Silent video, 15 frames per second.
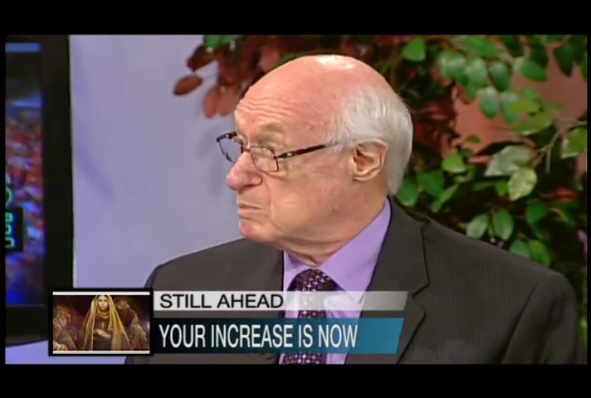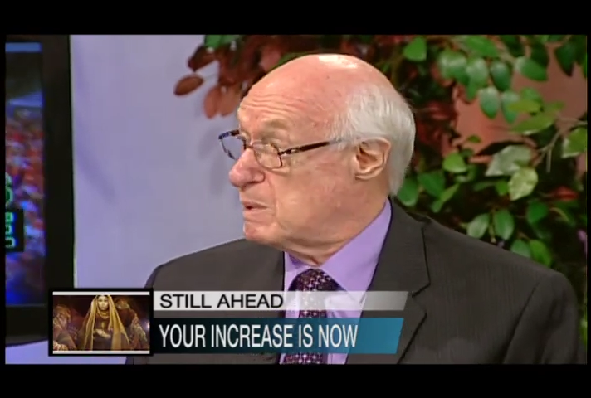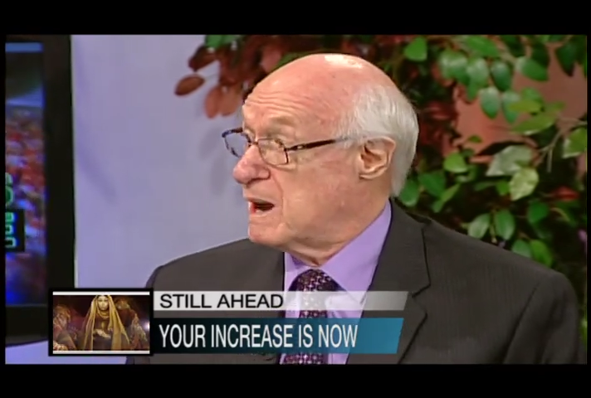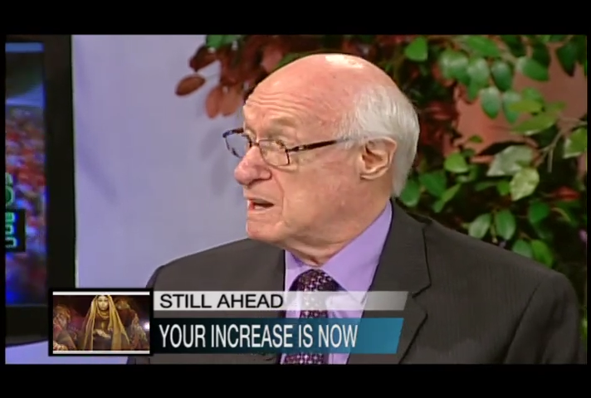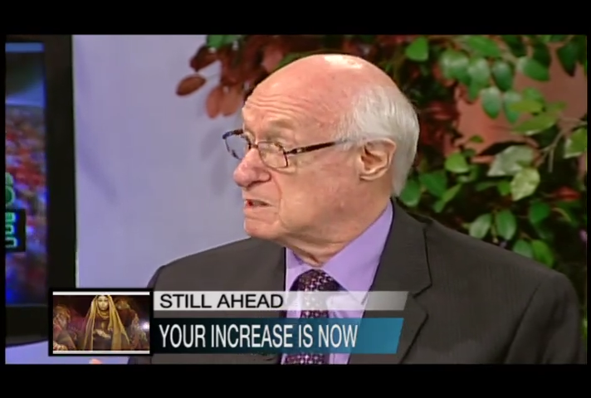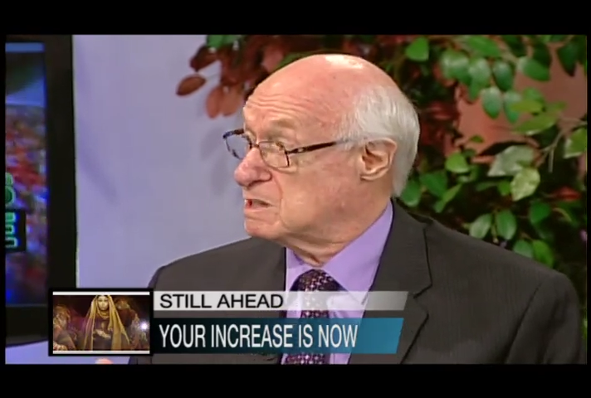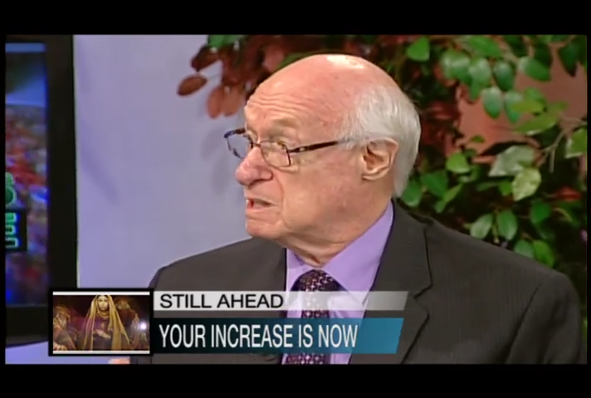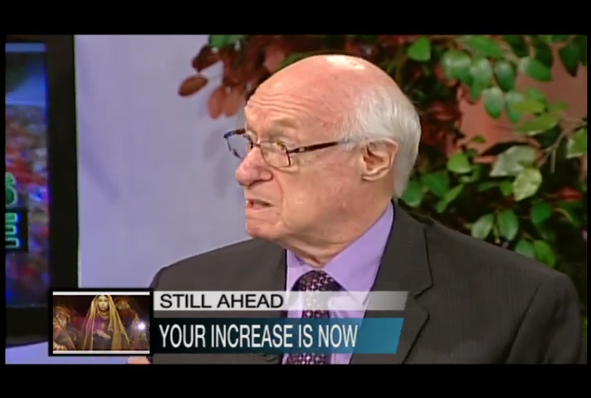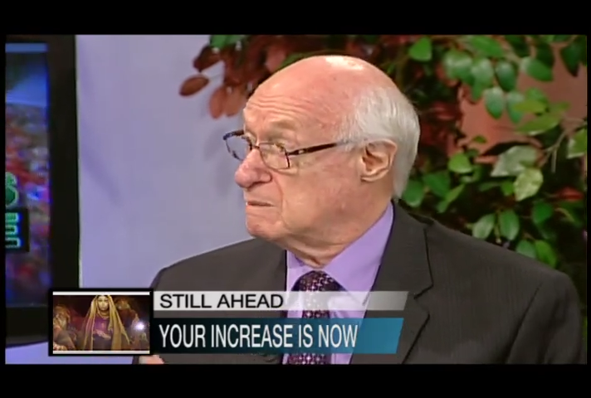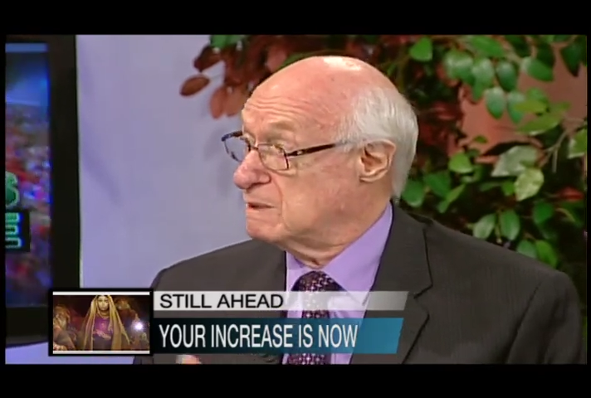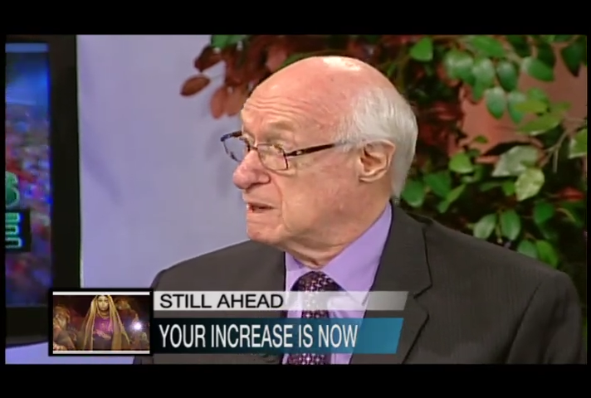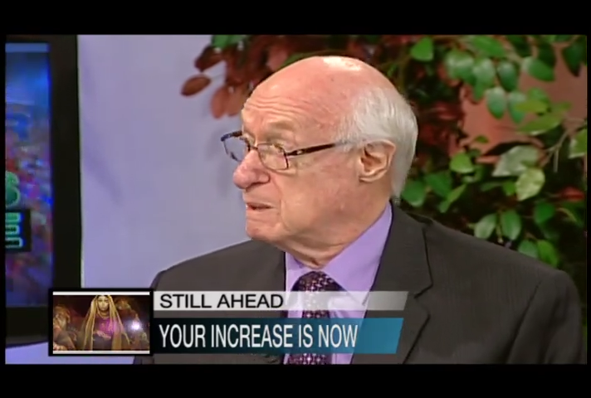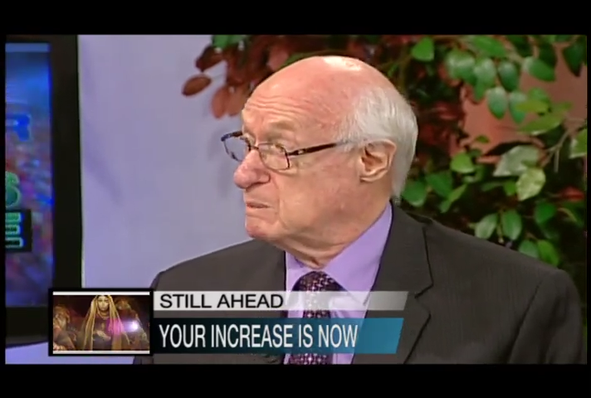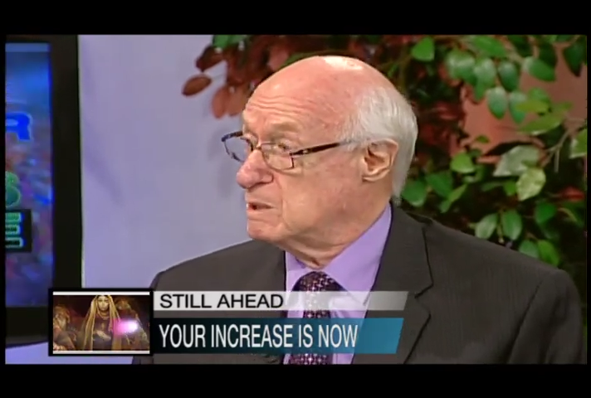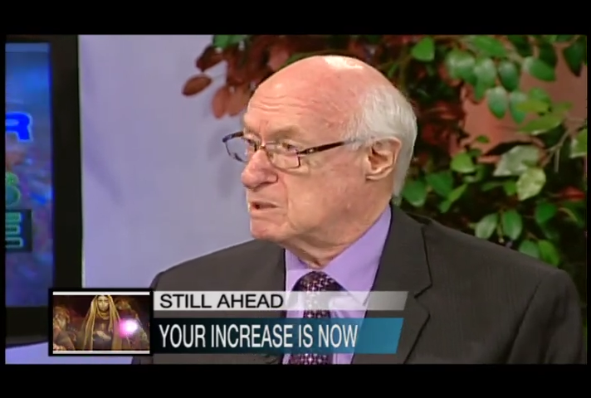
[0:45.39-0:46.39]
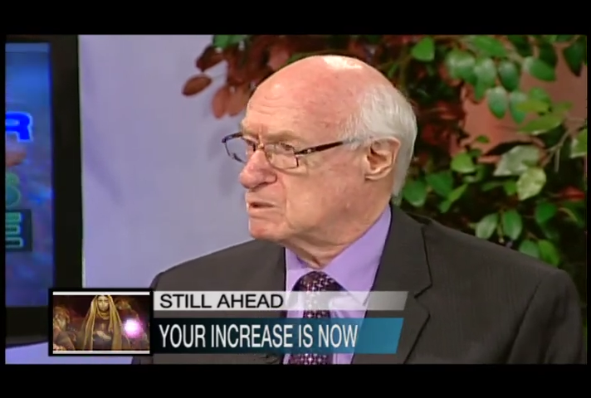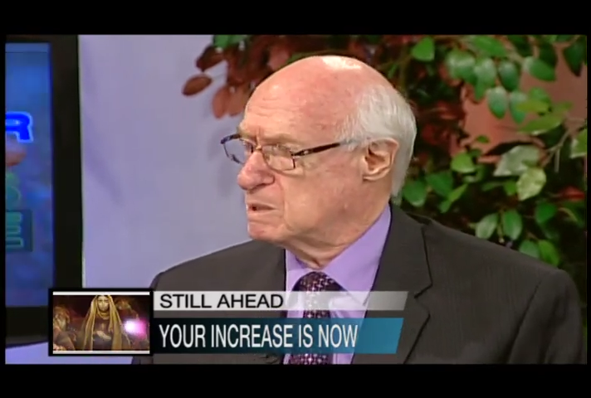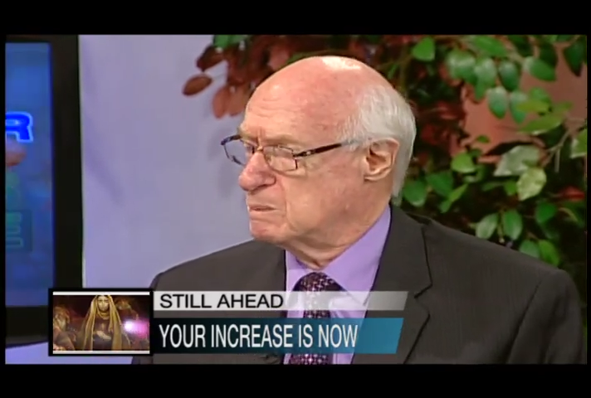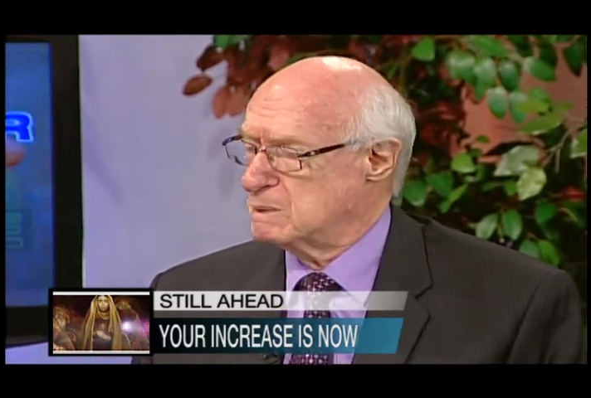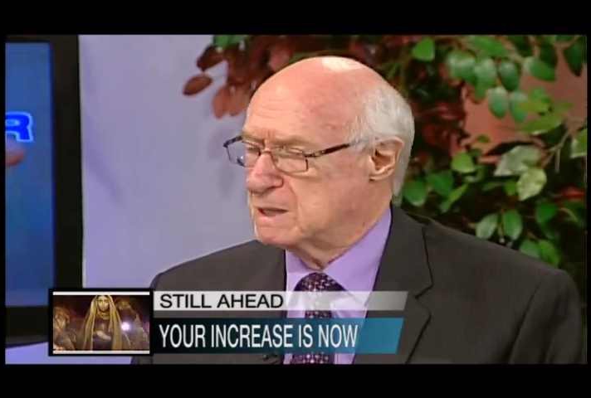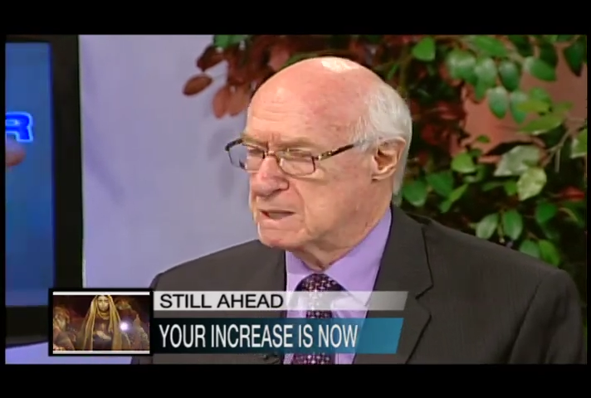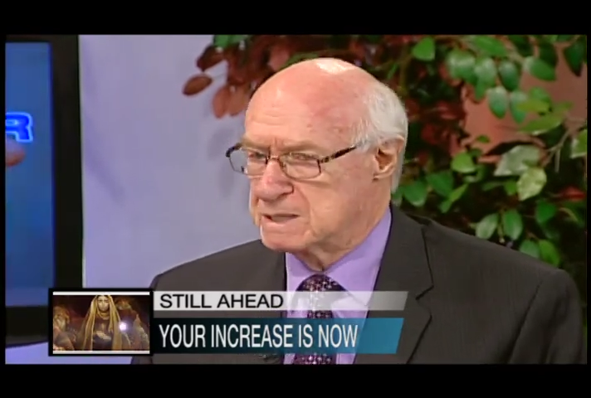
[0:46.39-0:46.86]
passed in the family or
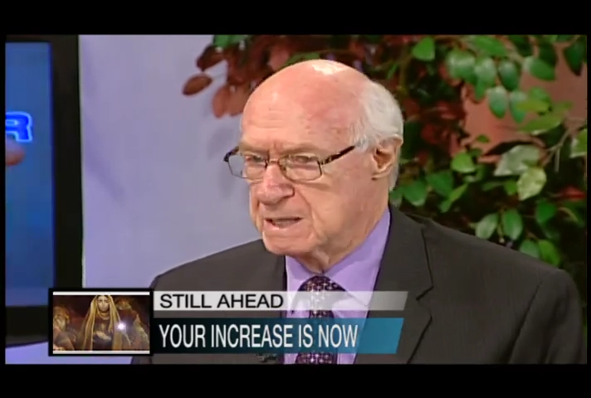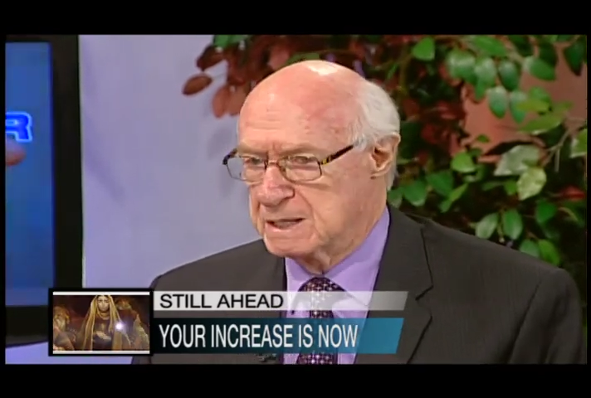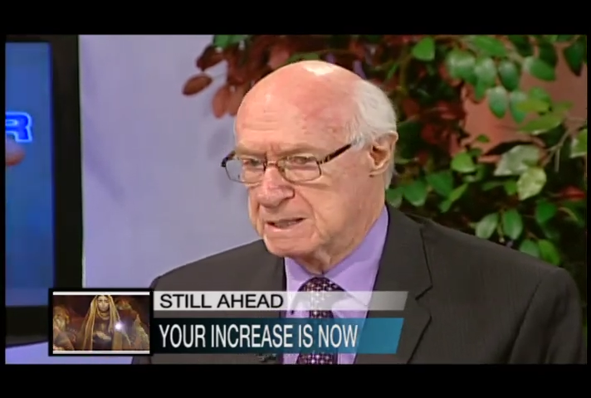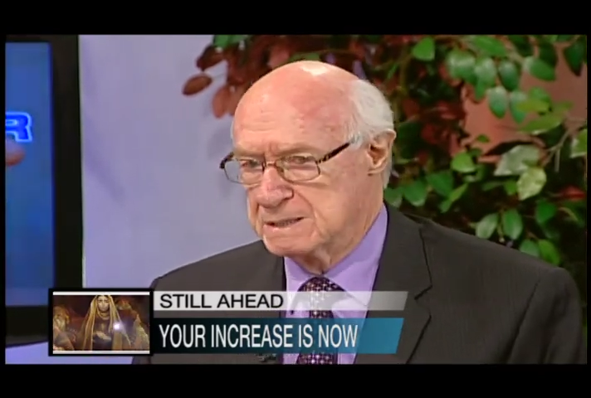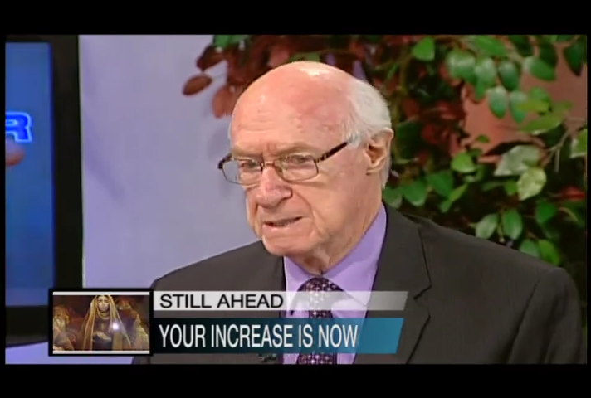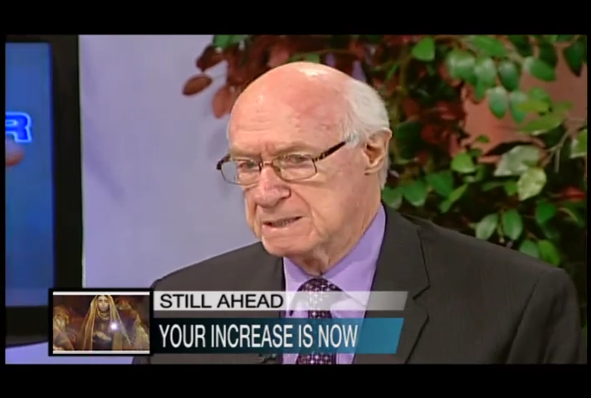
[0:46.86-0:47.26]
something like that.